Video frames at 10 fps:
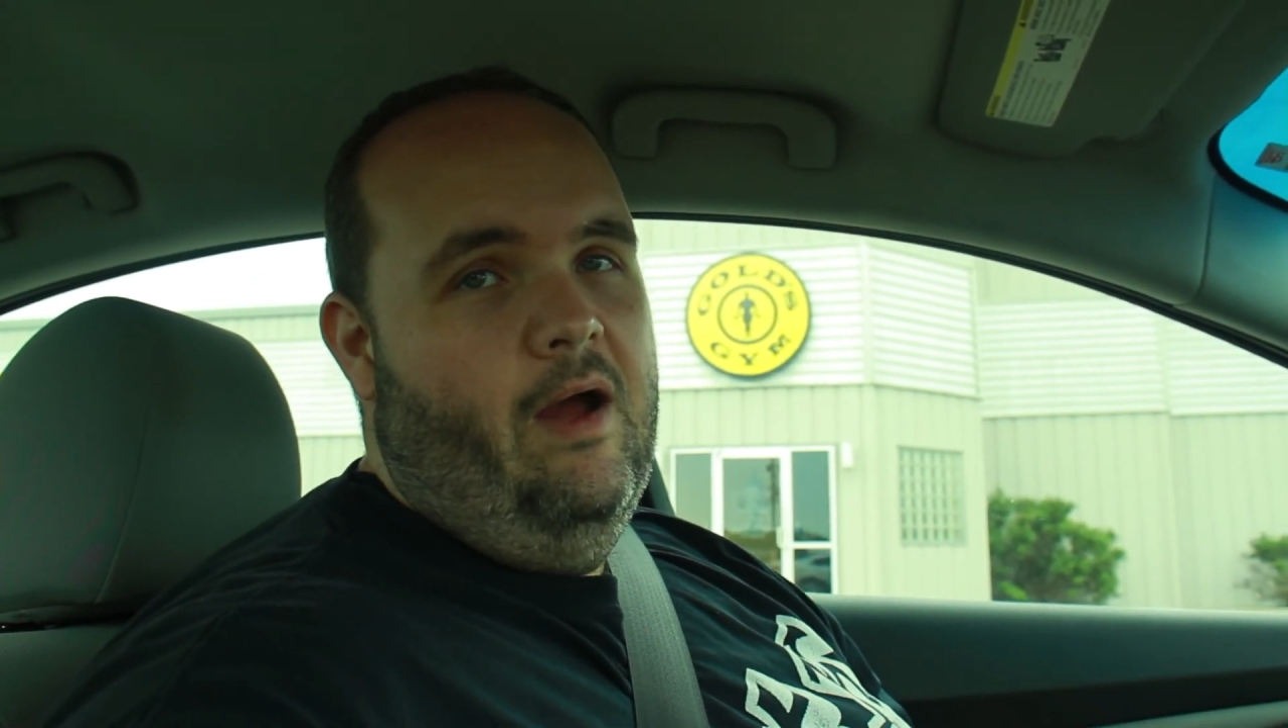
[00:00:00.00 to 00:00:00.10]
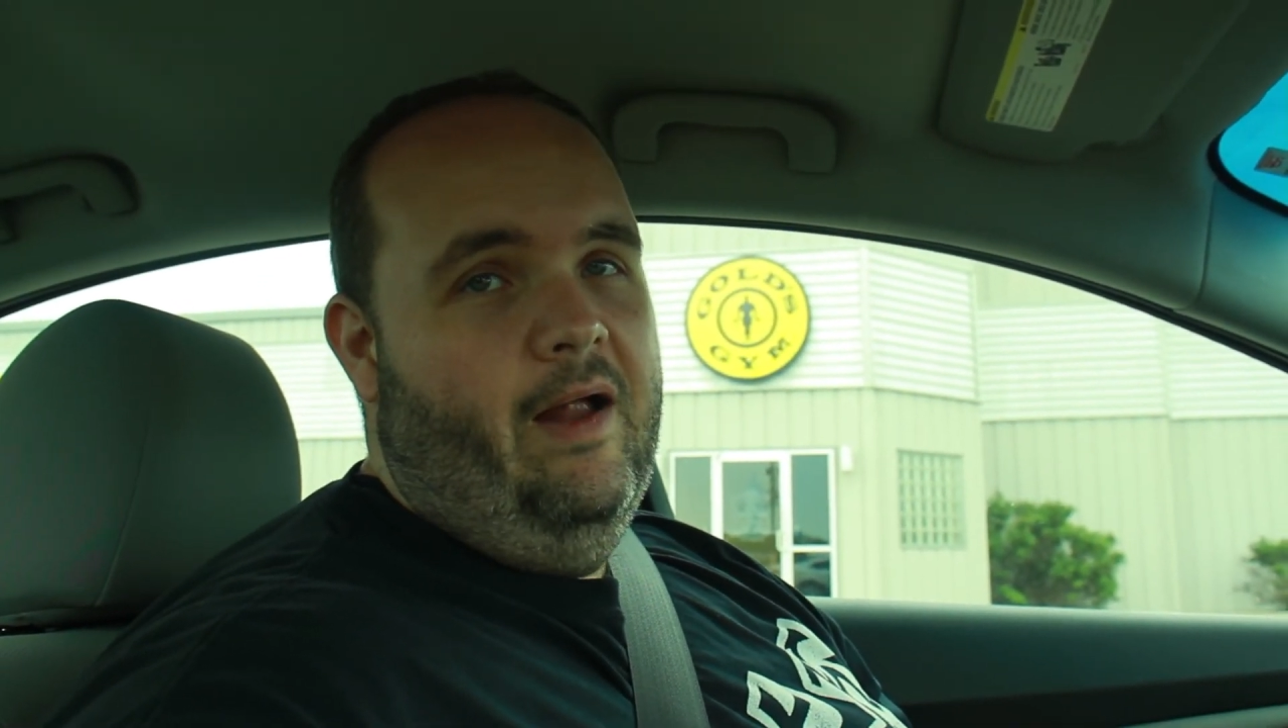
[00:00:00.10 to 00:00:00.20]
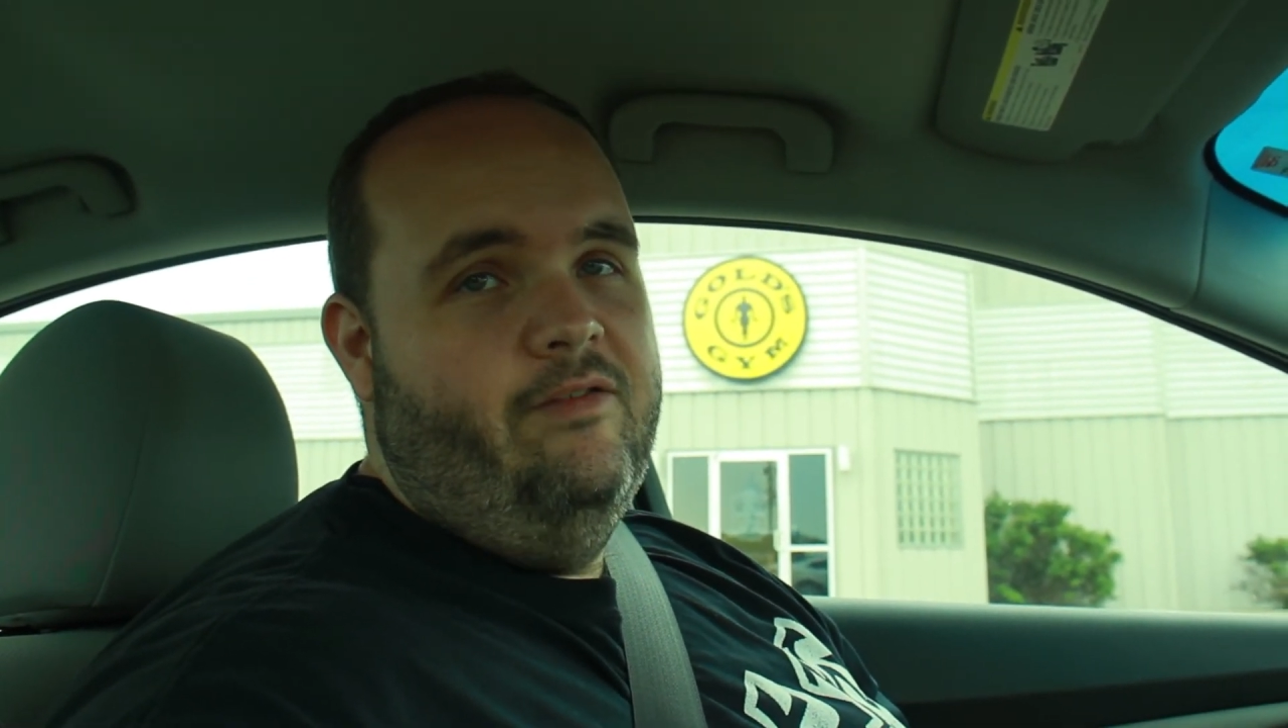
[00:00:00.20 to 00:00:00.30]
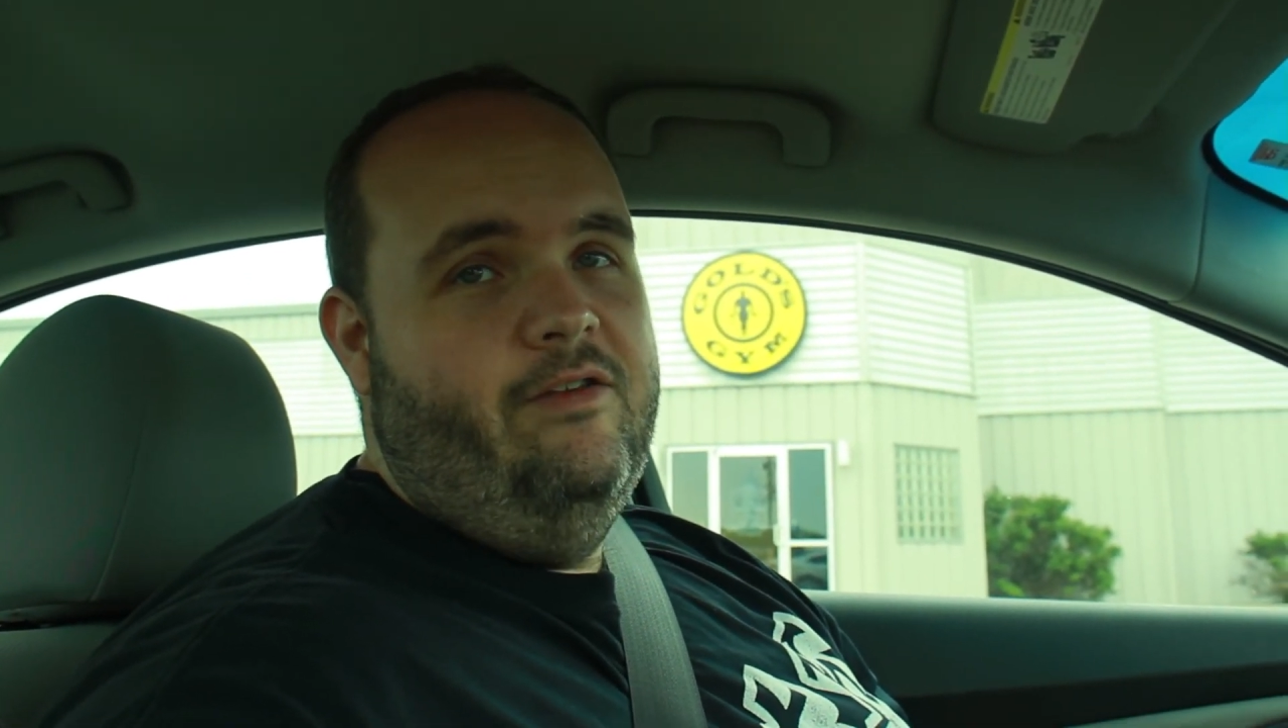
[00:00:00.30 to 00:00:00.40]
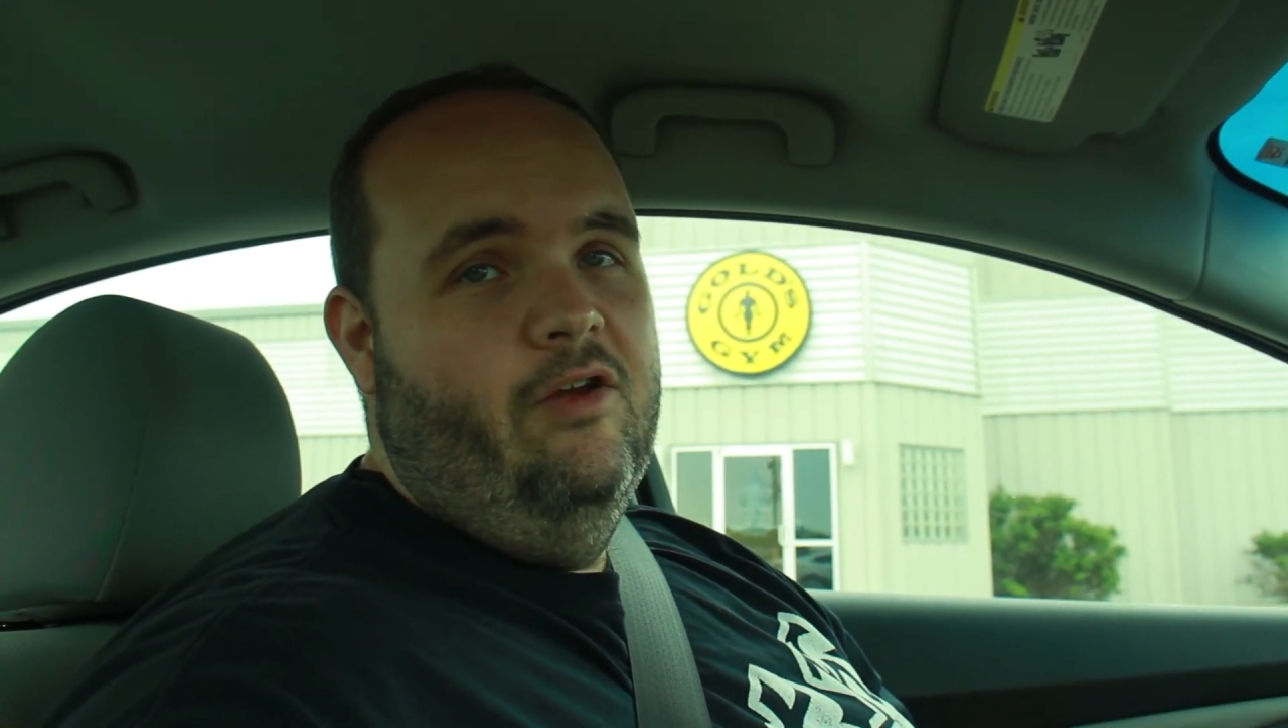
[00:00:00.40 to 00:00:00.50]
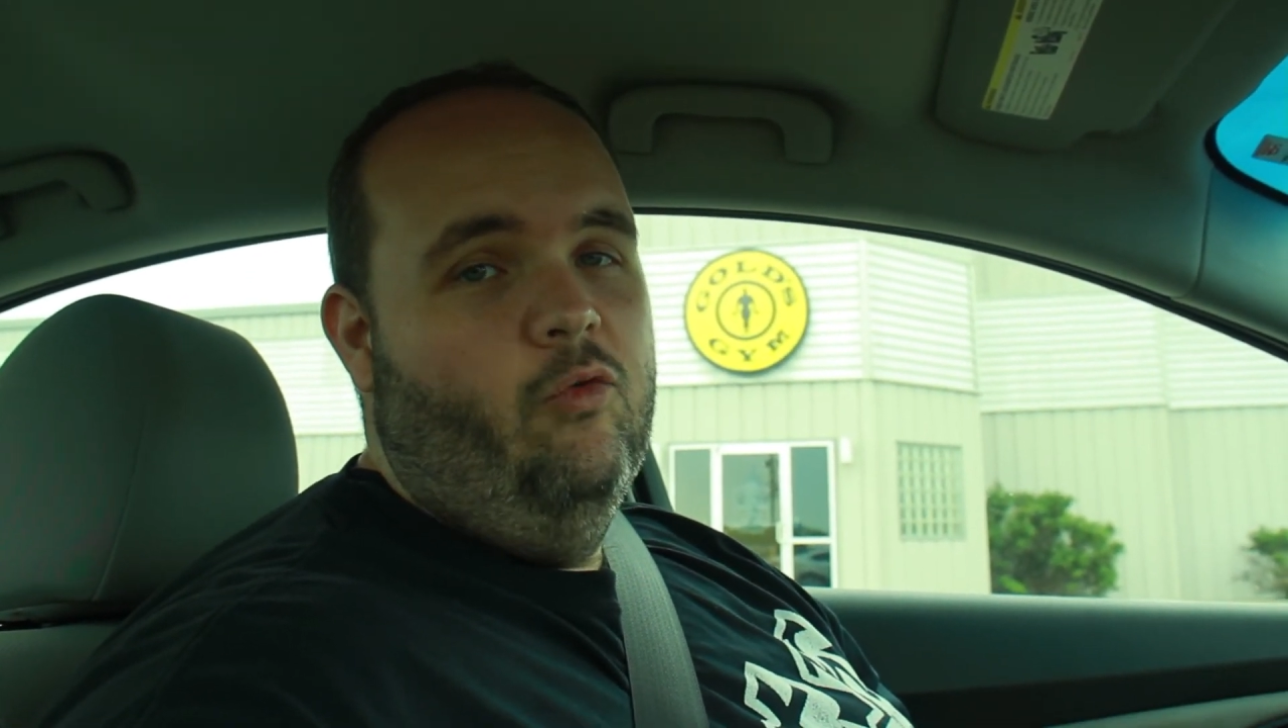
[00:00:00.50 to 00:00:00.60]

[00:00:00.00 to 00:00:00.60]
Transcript: I still